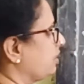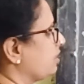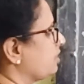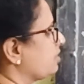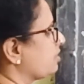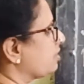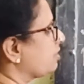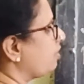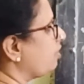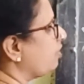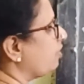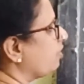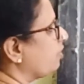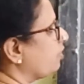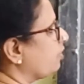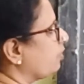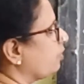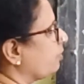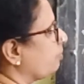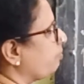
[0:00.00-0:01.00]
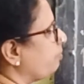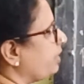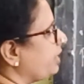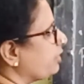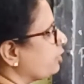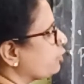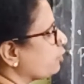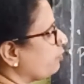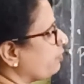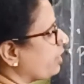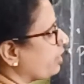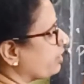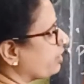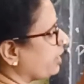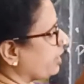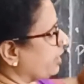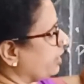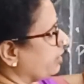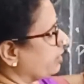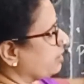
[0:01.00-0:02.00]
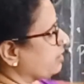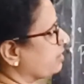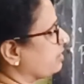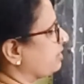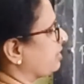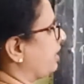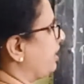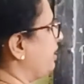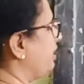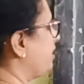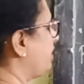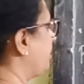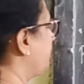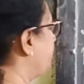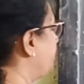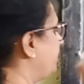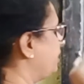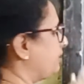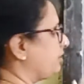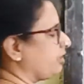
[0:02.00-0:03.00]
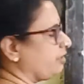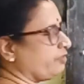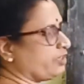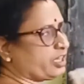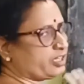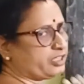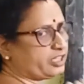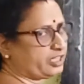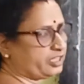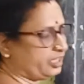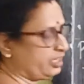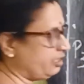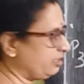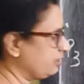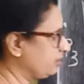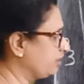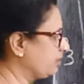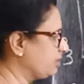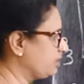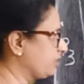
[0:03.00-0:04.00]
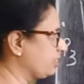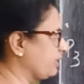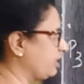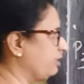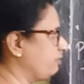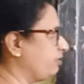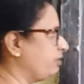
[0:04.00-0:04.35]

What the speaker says: So P2 we are taking this side and P3 we are taking this side.